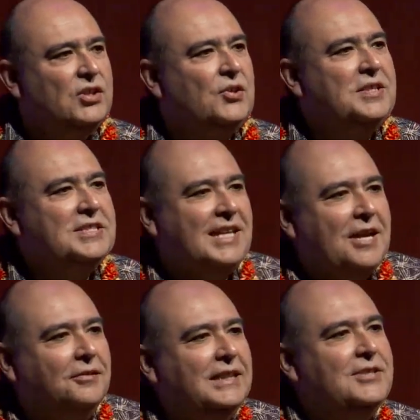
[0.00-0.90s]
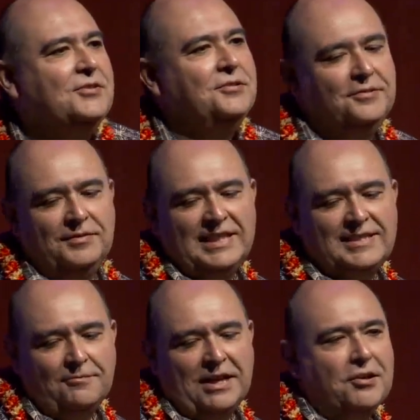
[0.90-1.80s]
So this kind of leads to
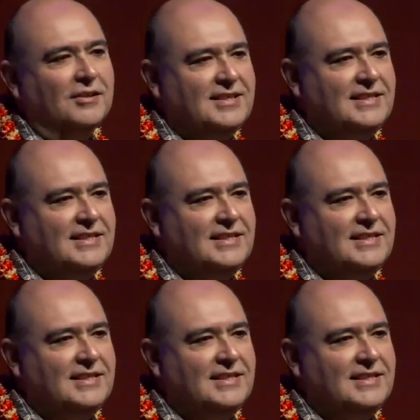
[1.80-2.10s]
this, what I call